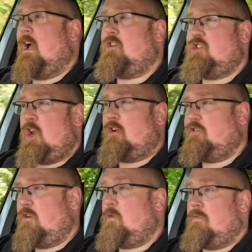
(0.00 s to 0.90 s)
a
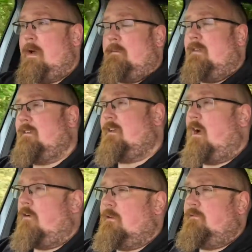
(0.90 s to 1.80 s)
junction, or perhaps there's a
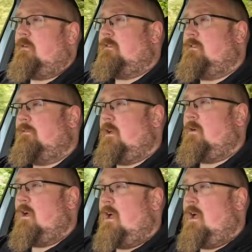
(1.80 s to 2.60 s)
car in front of you,